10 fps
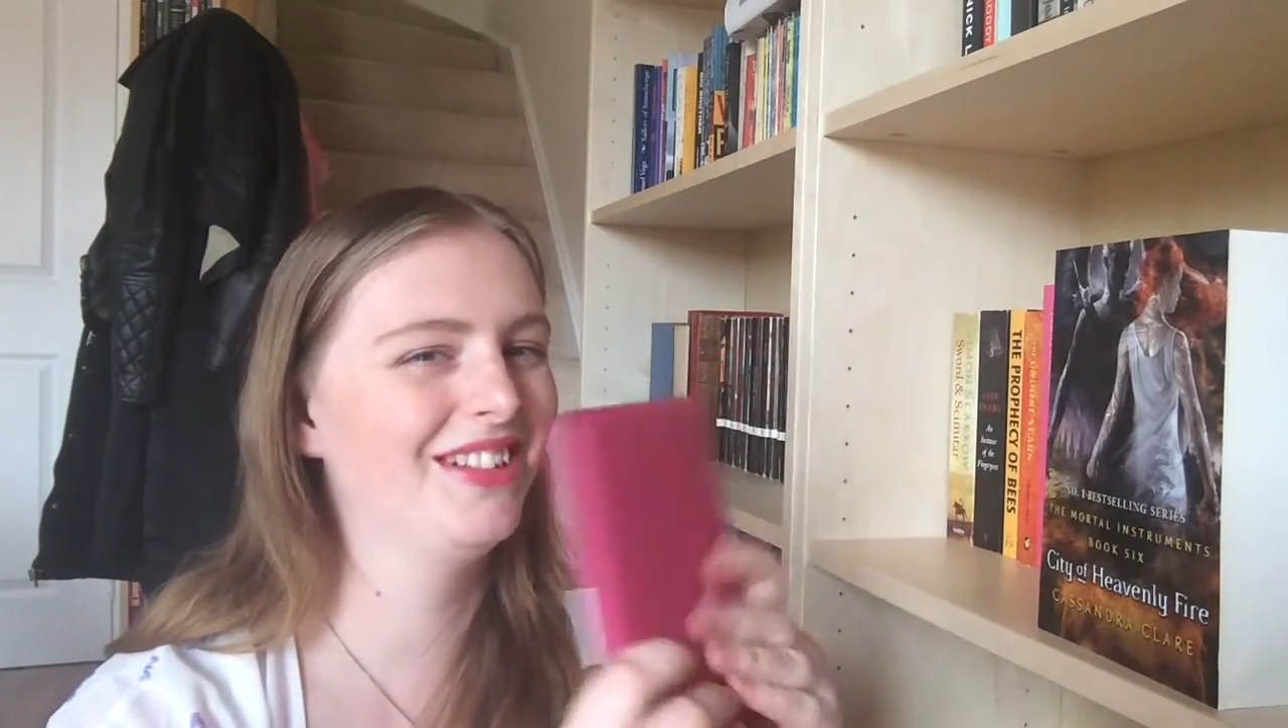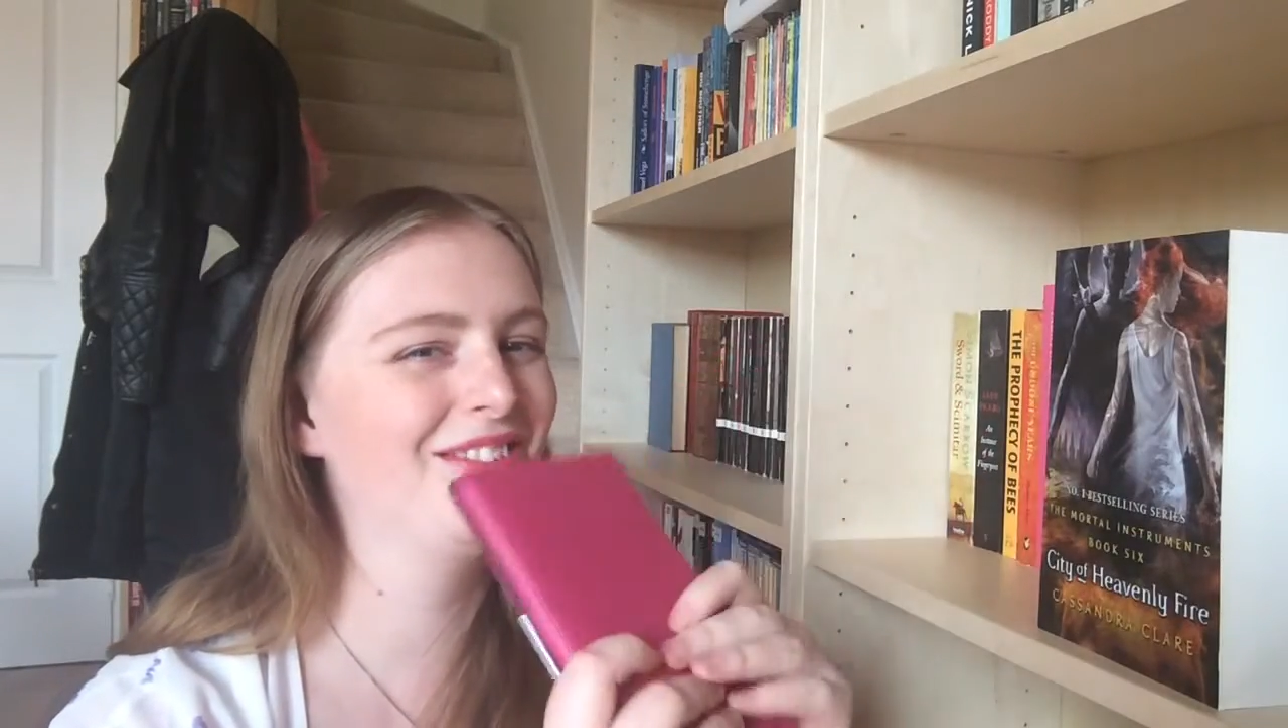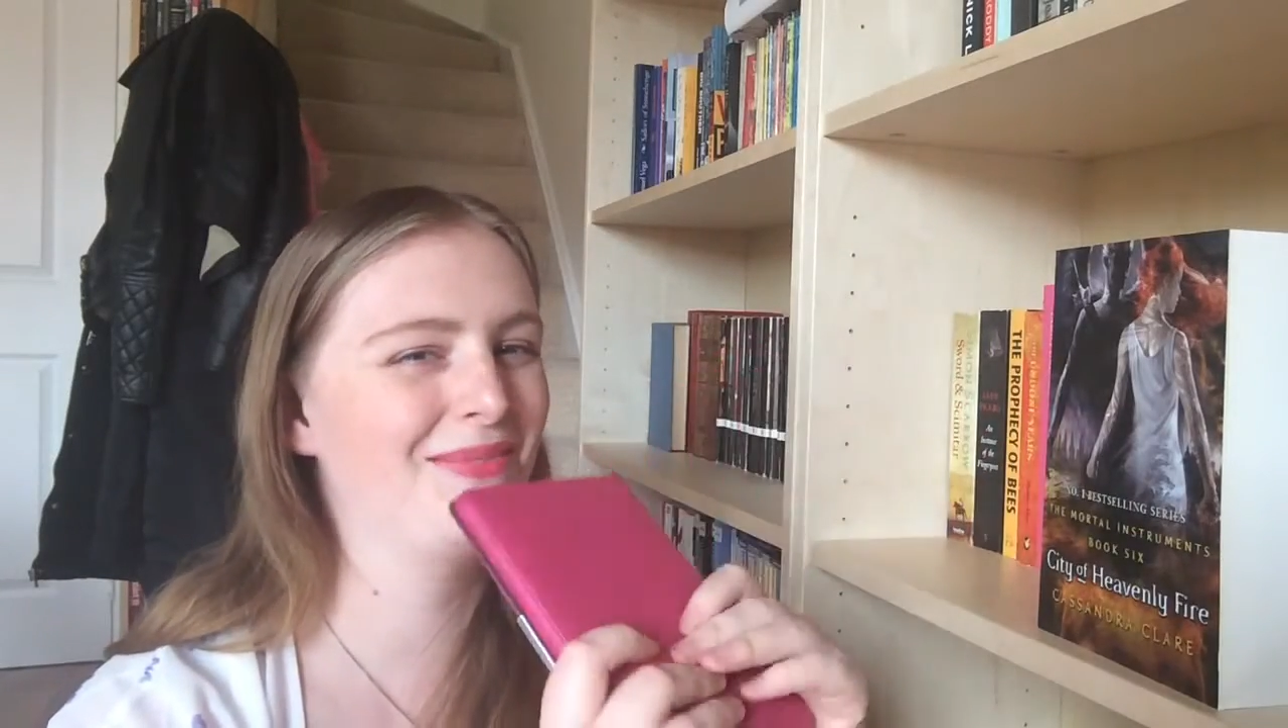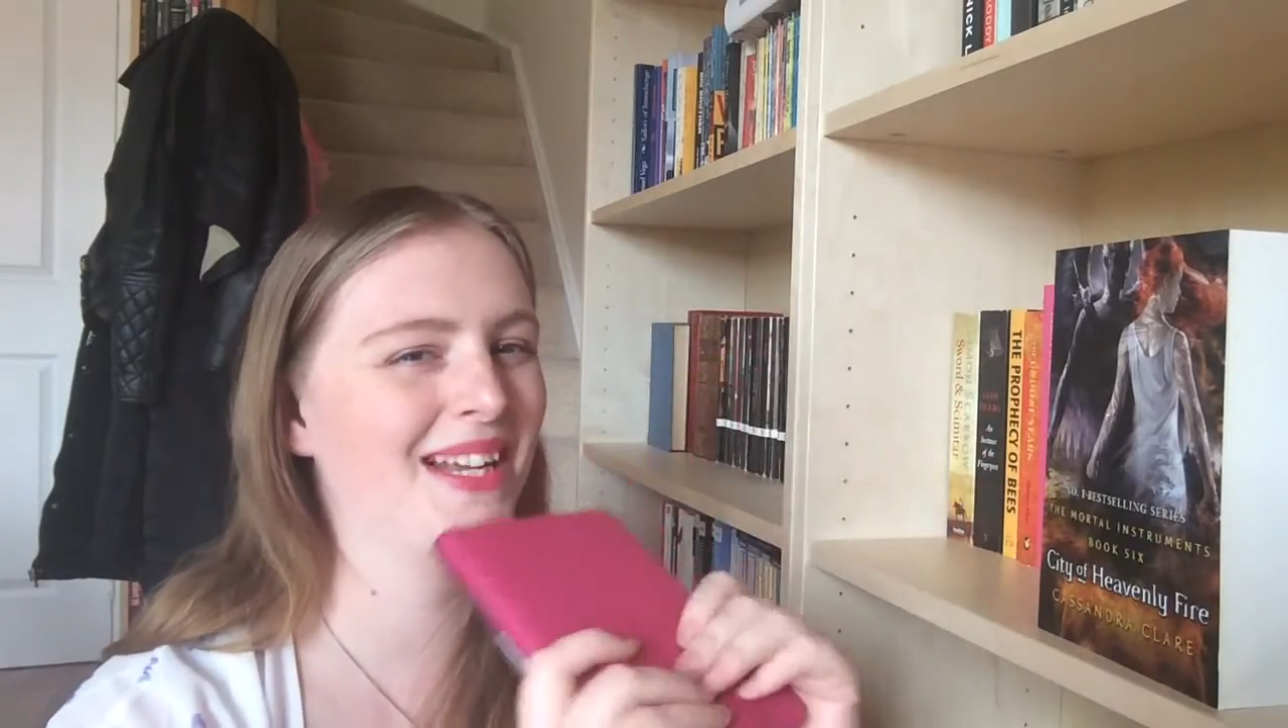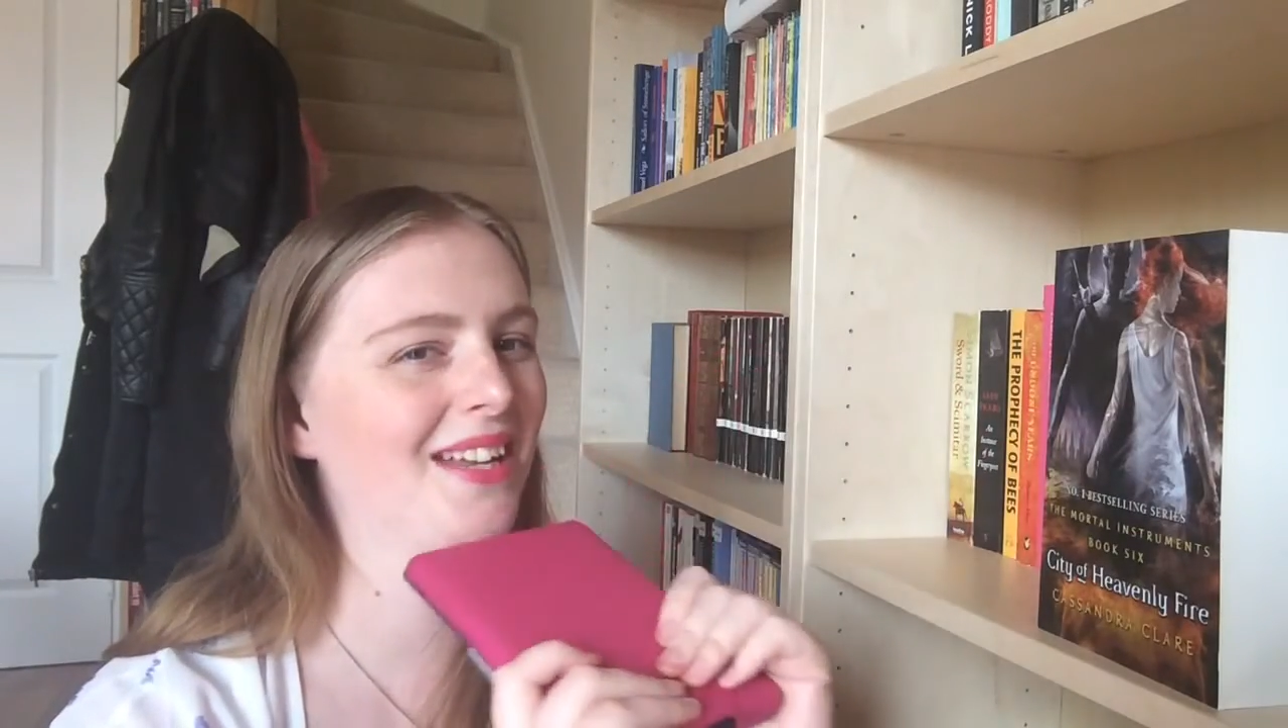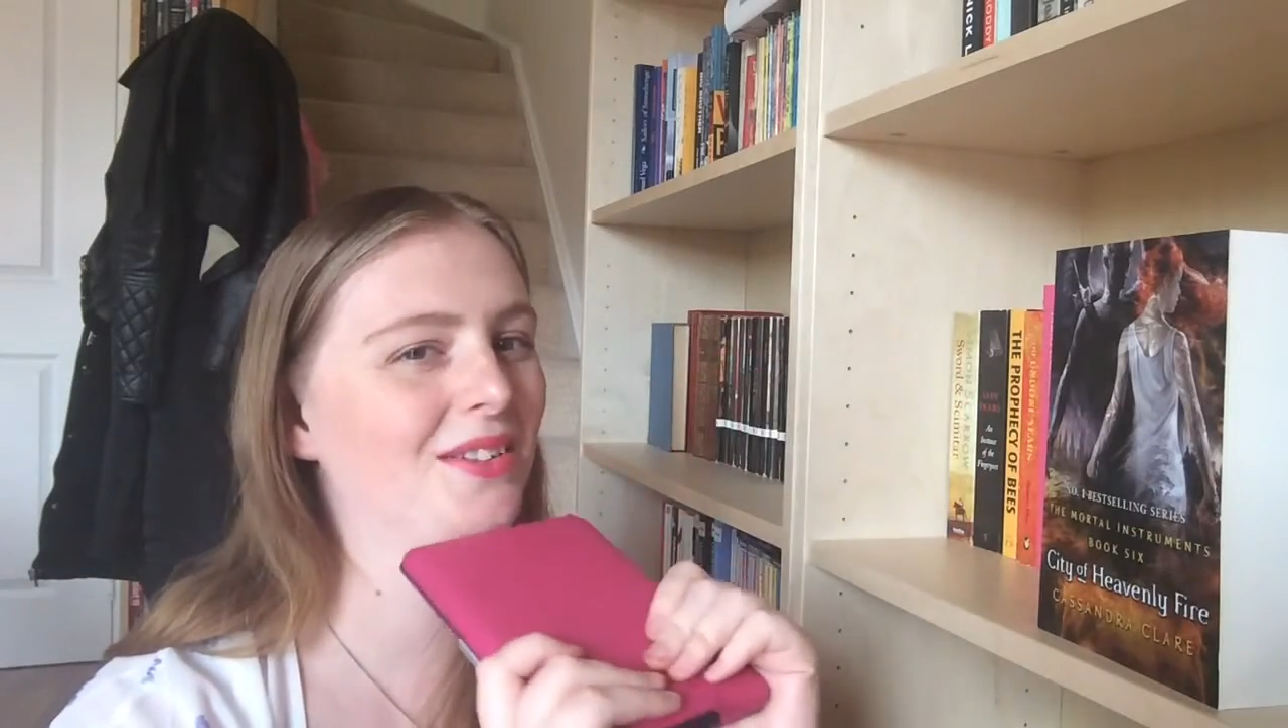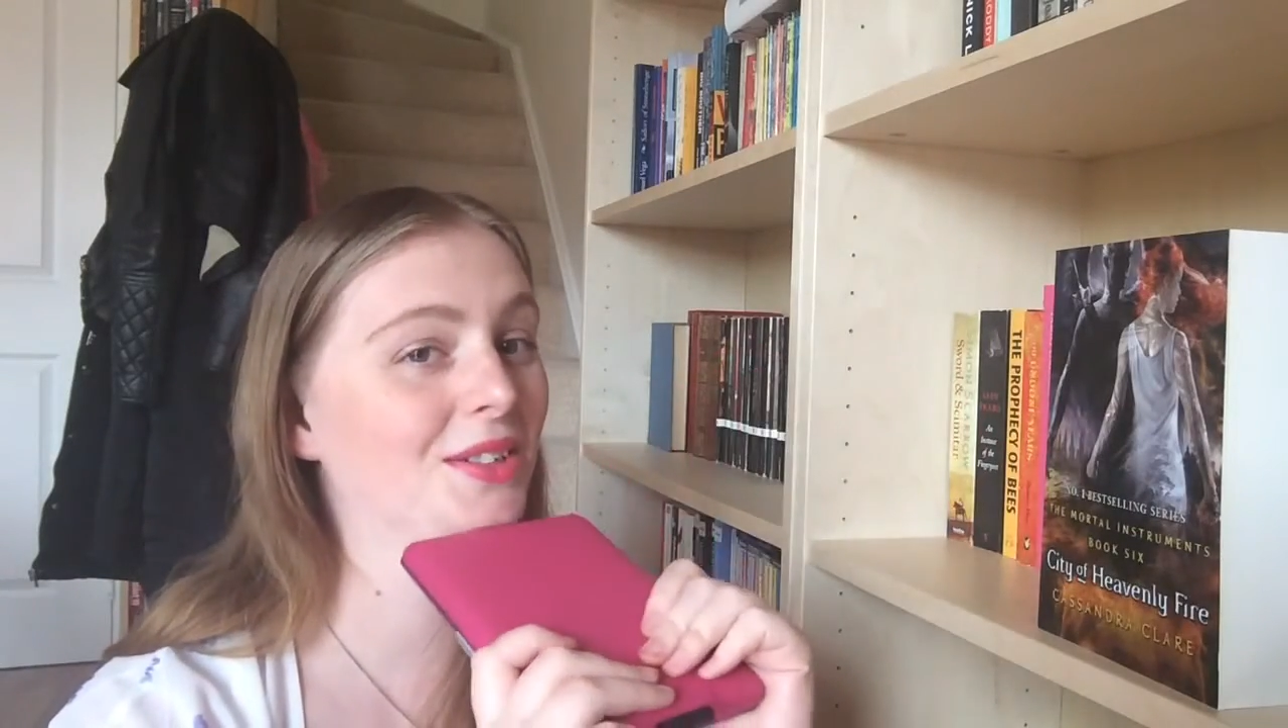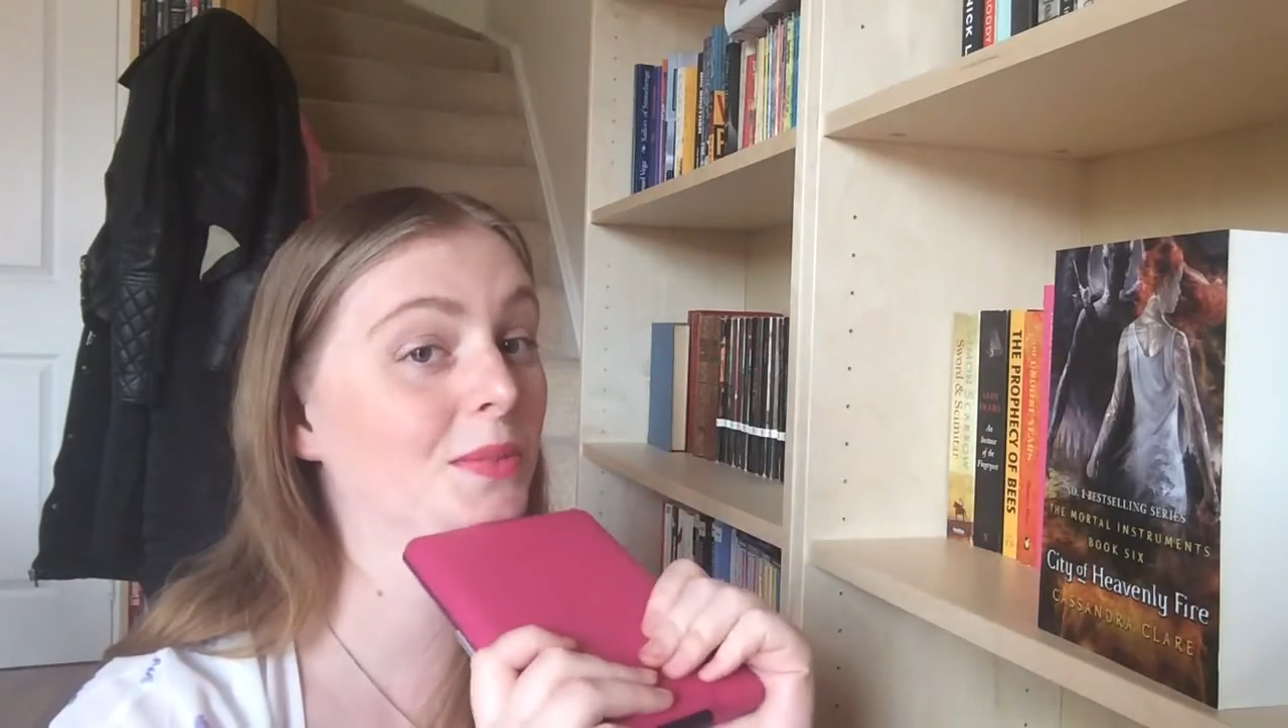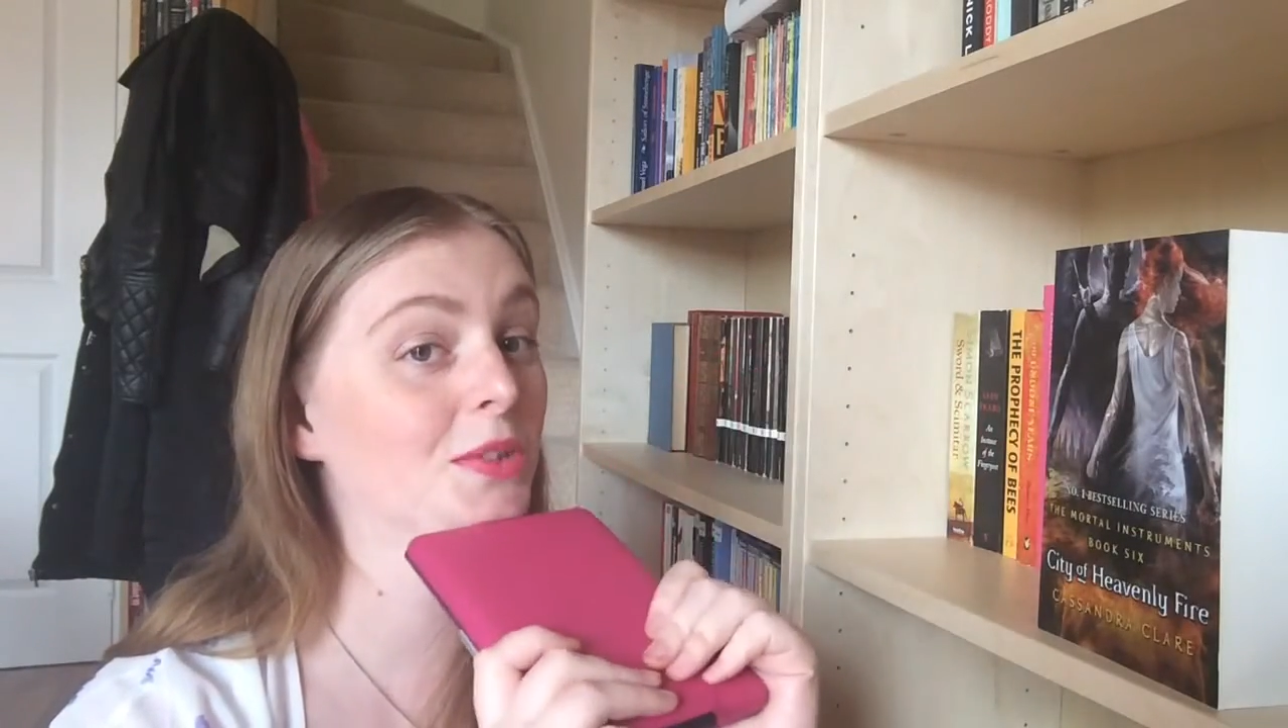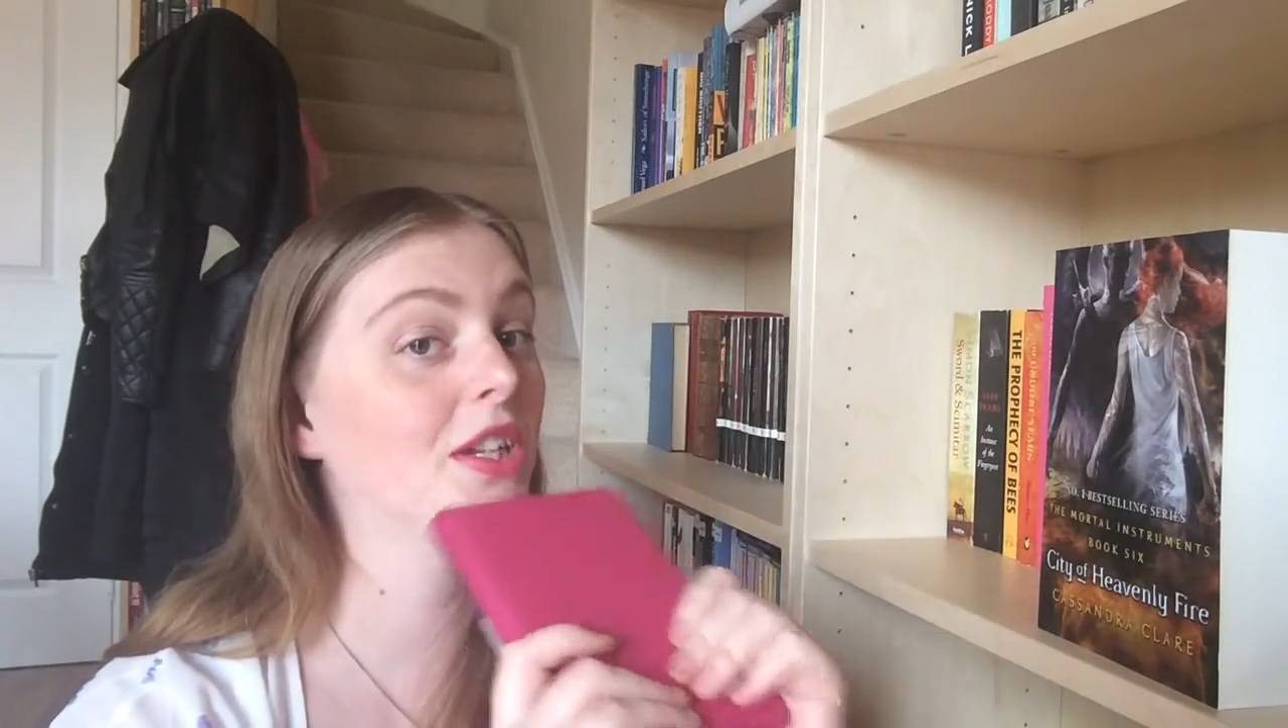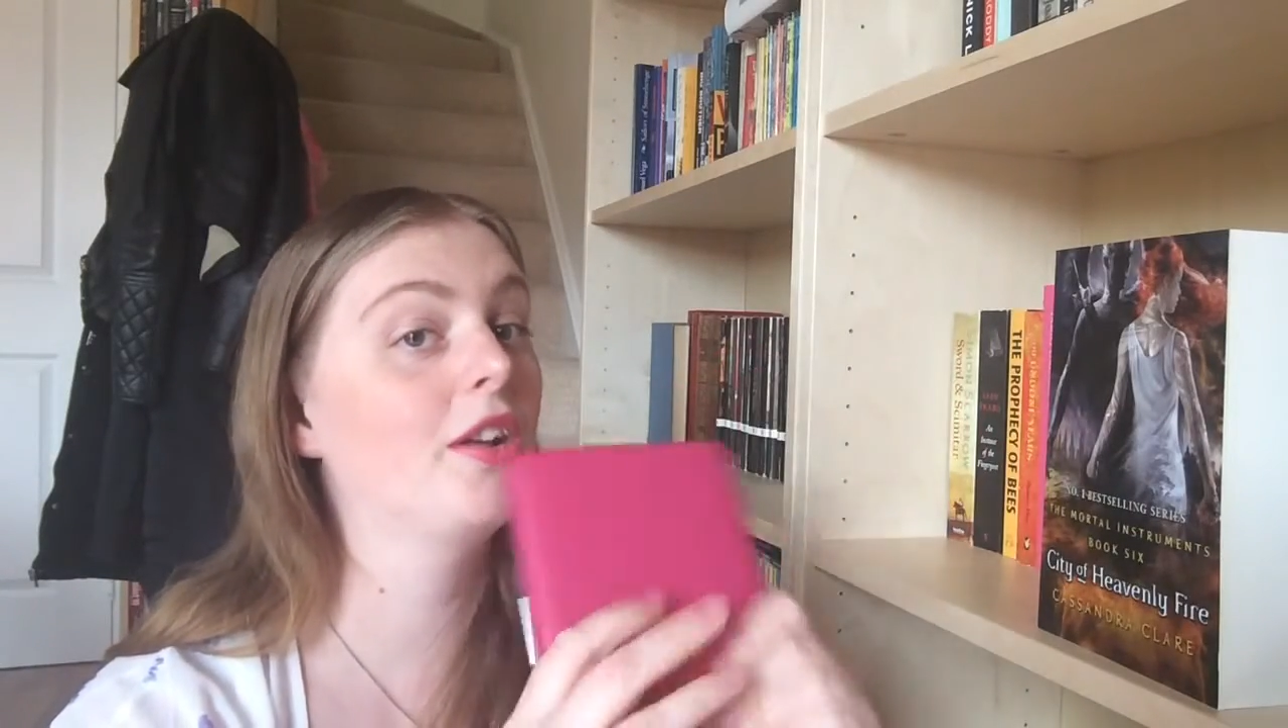Love my Kindle so much.